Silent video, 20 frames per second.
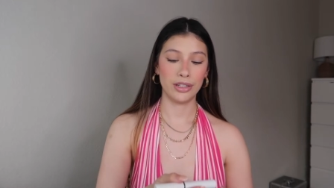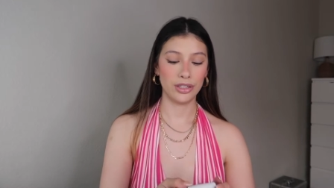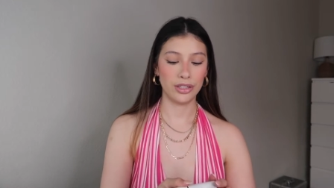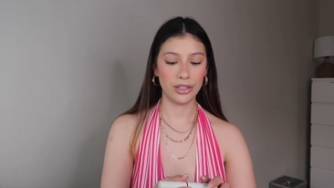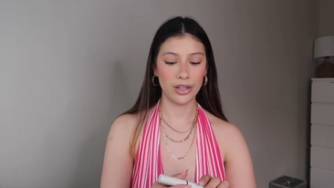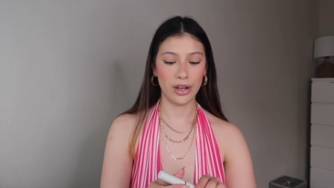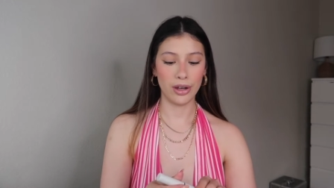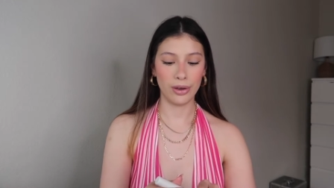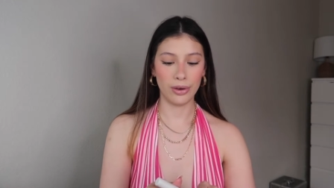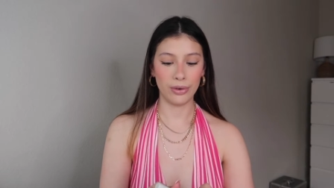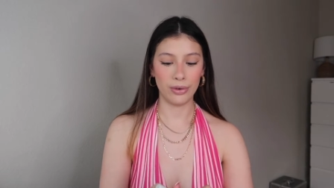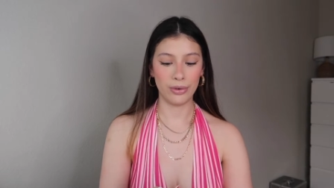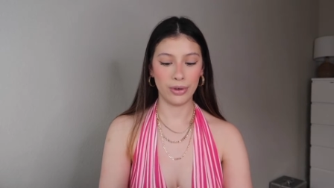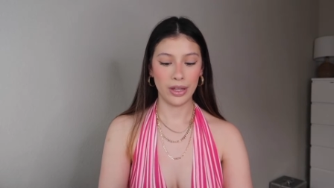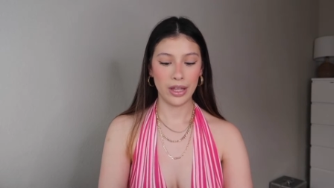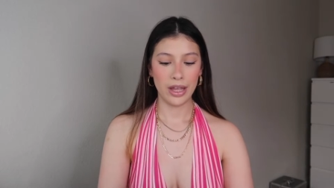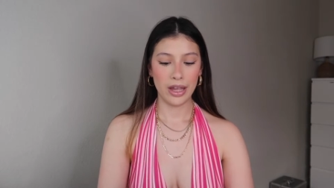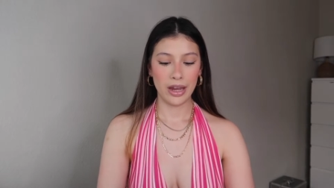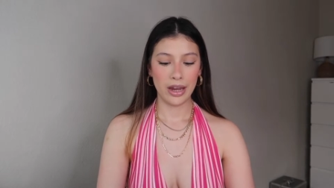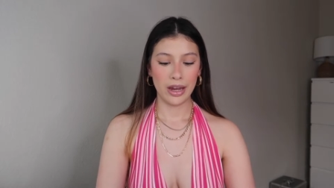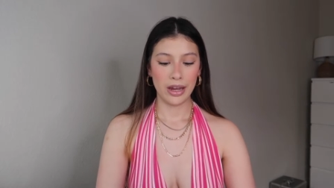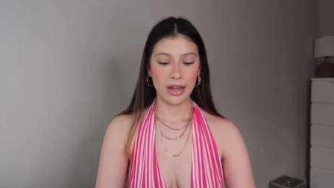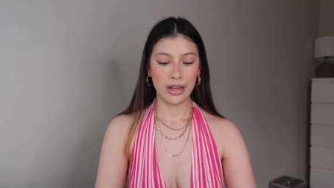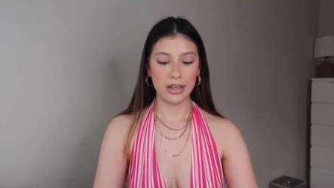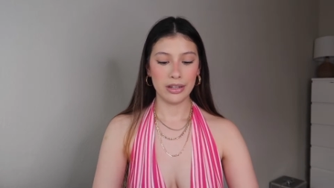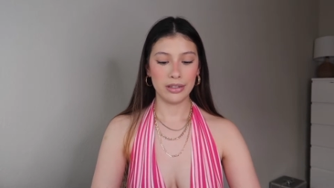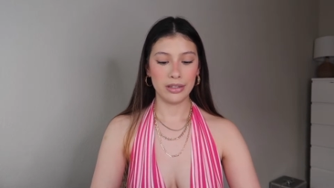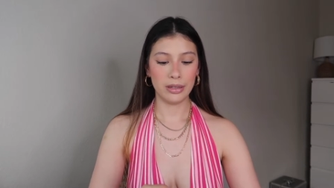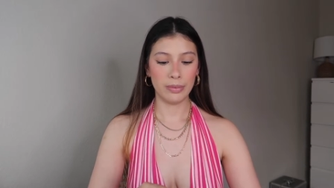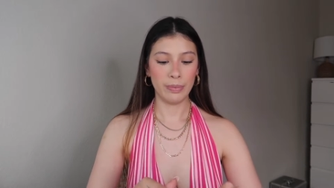So
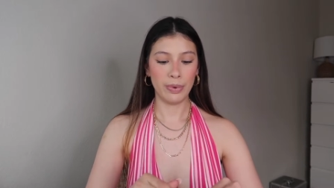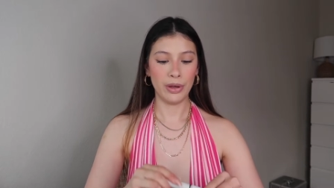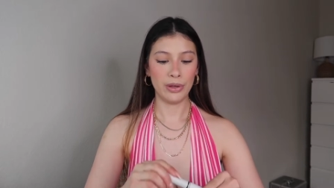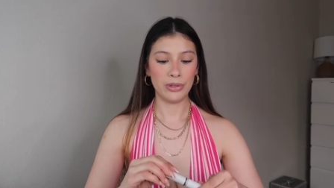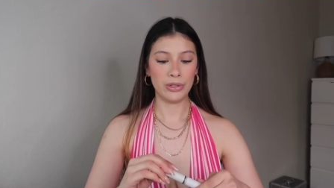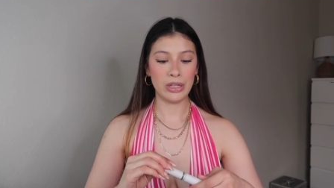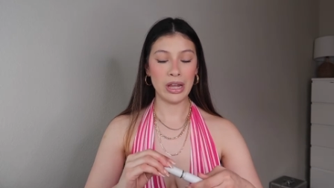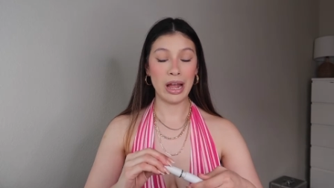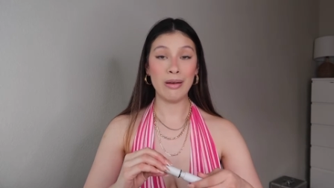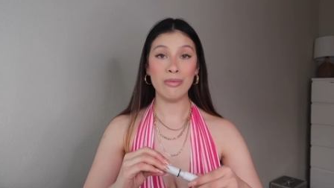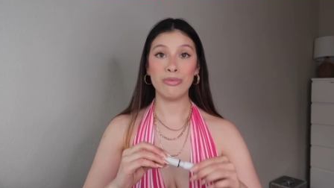it's supposed to,